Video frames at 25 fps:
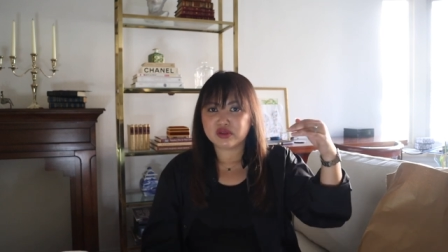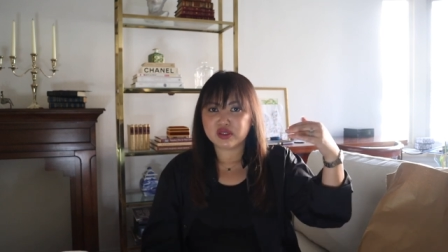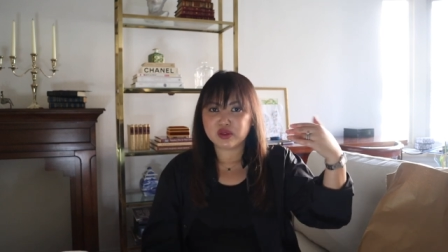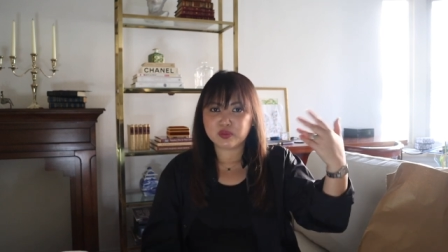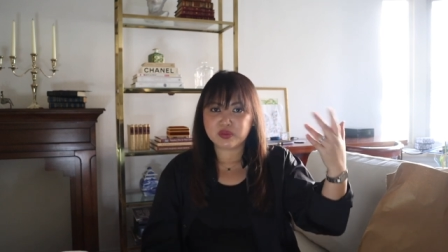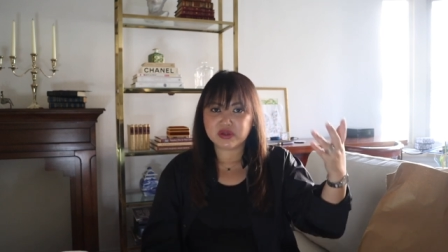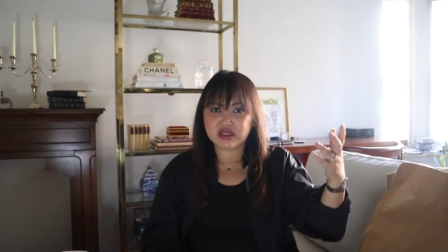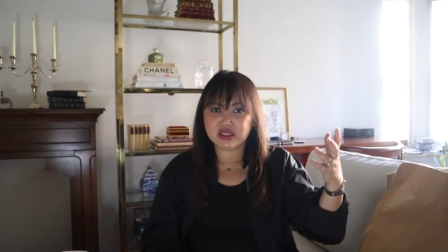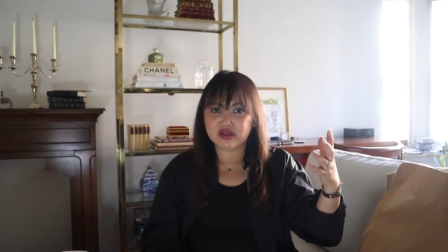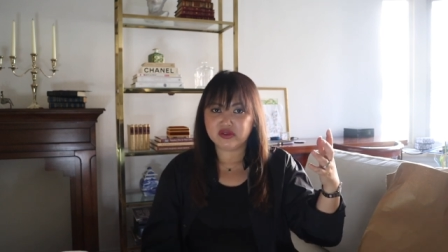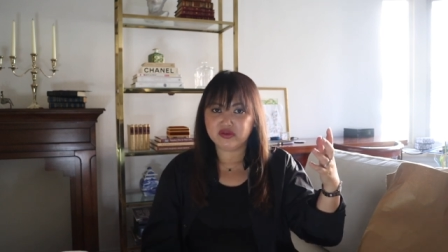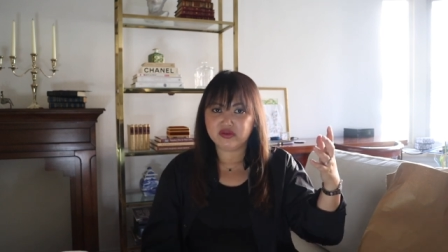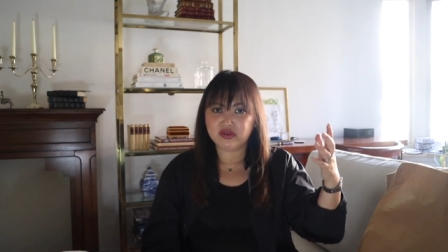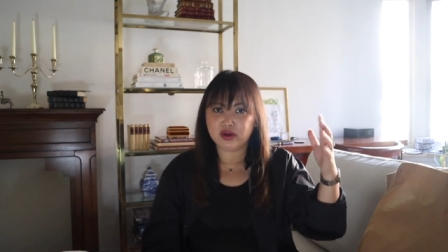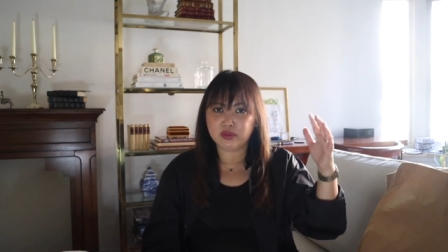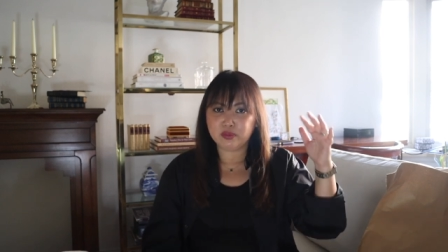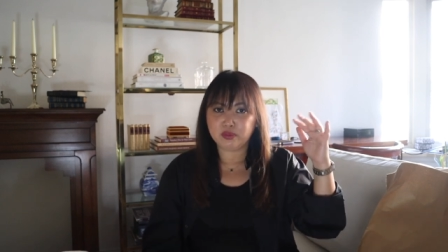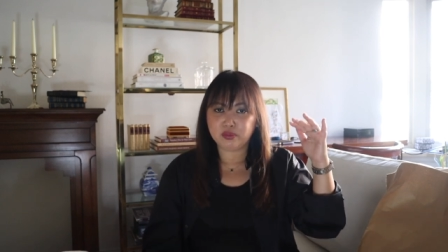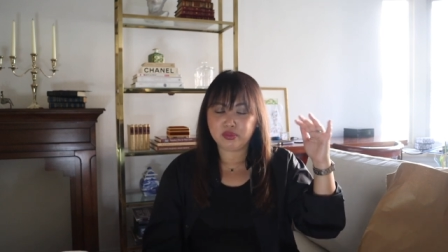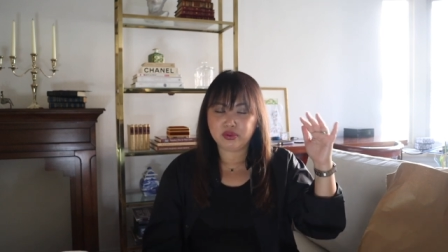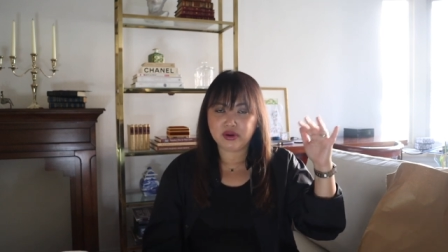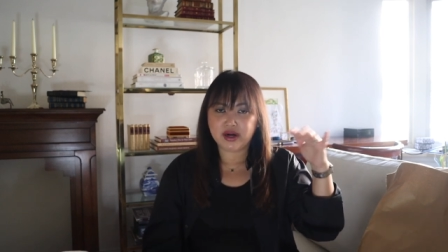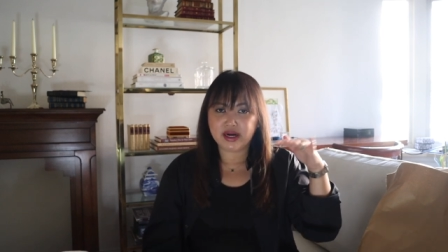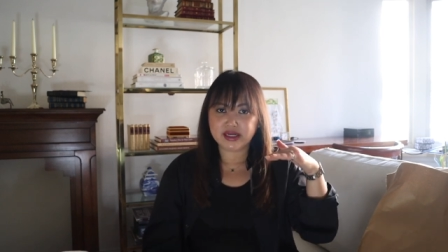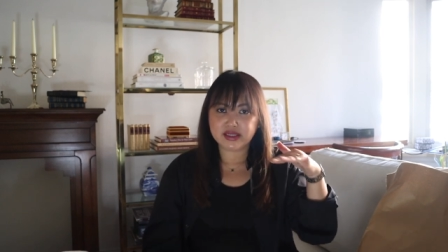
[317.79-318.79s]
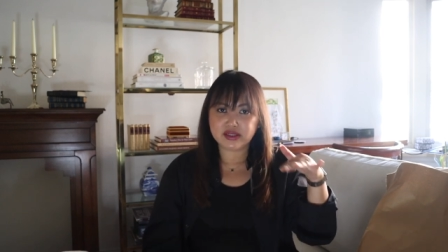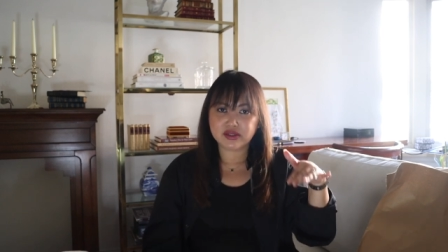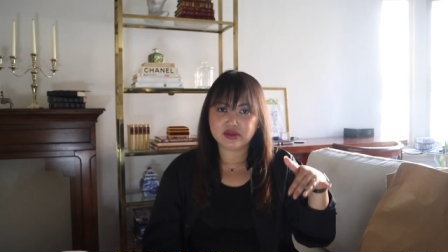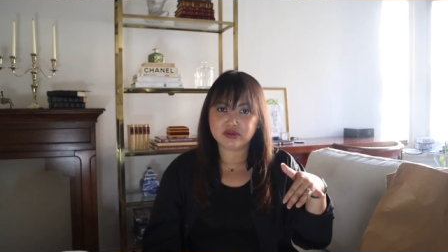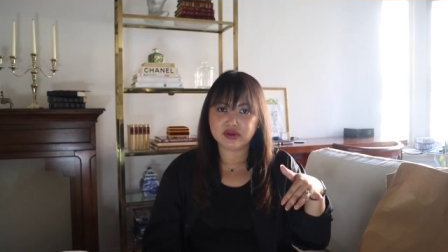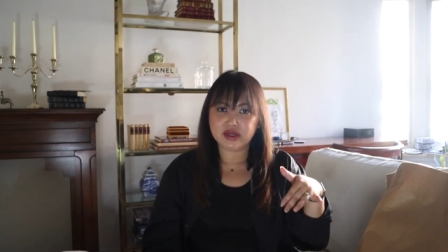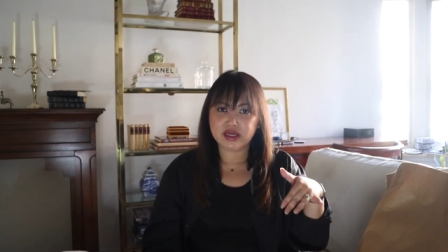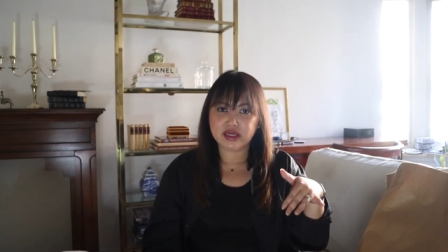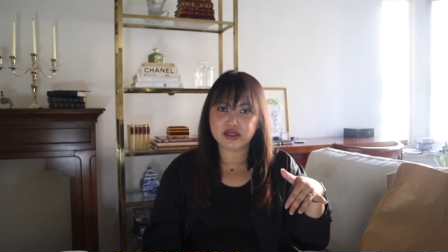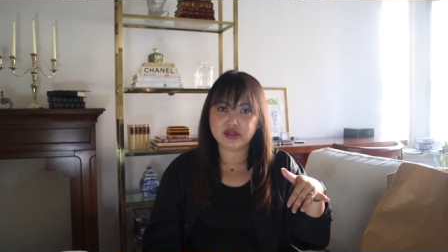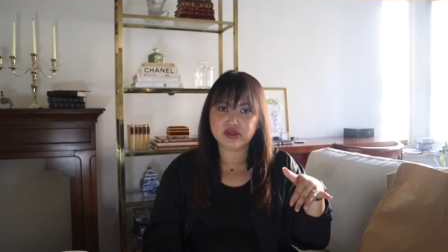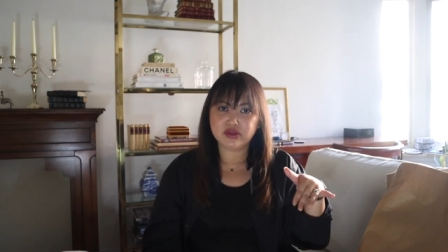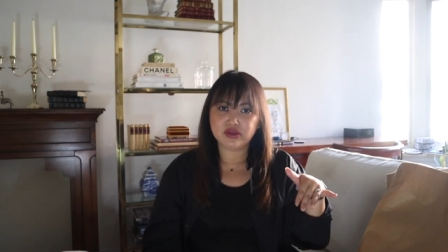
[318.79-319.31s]
specific price
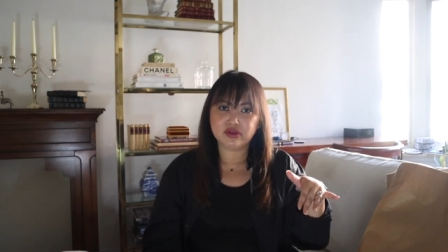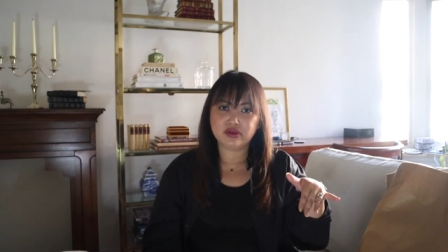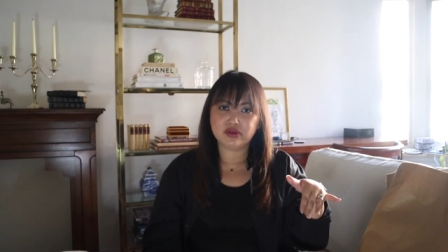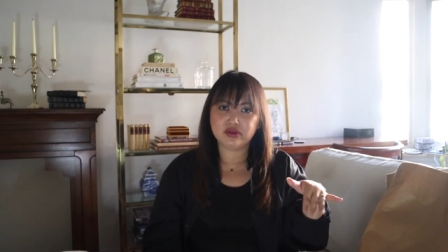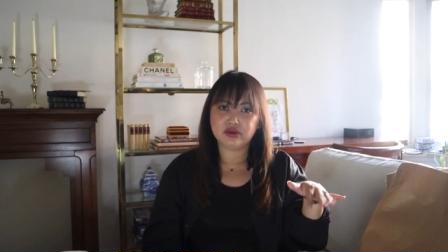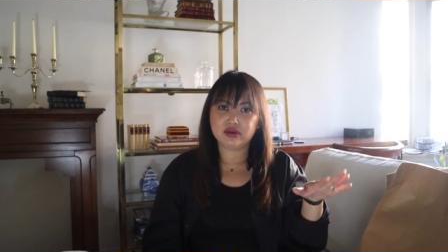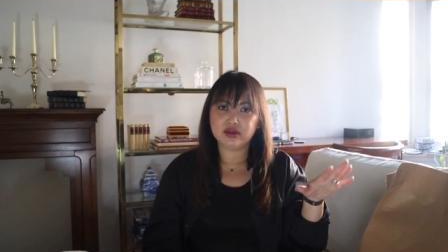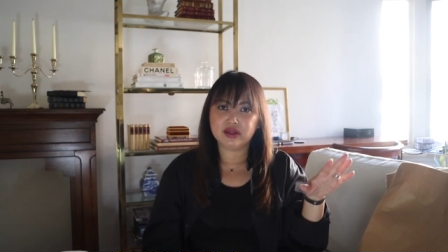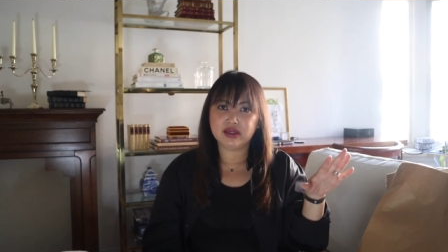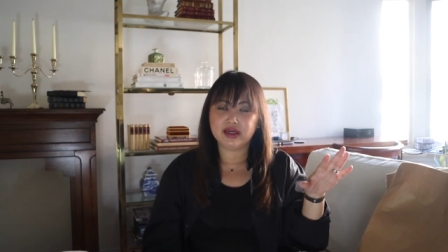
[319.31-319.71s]
range, you know,